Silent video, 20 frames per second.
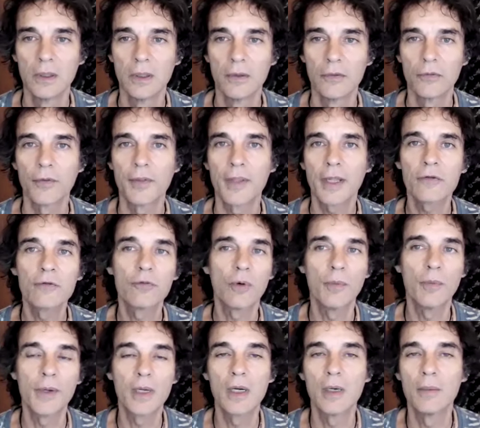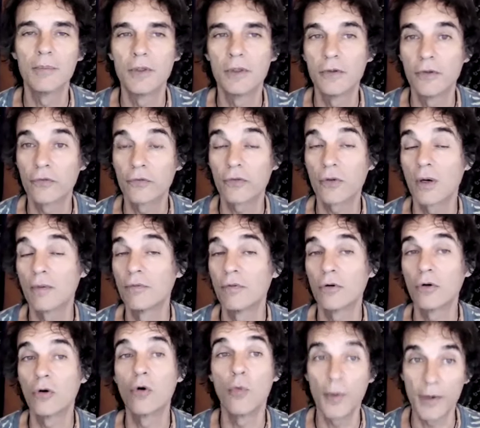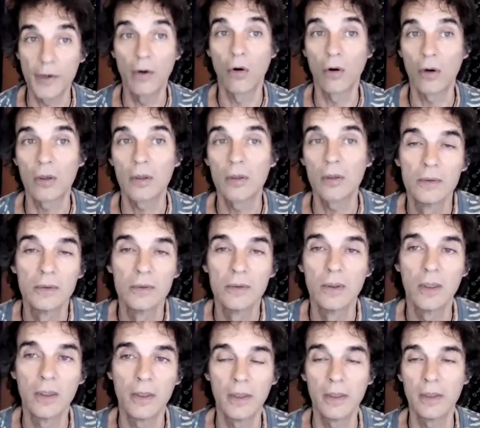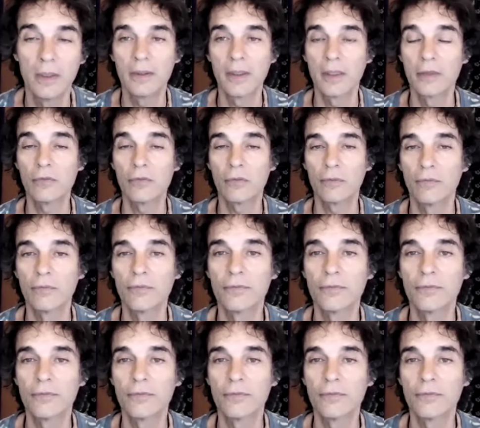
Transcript: So that's what we come to discover, who we are on an intensive.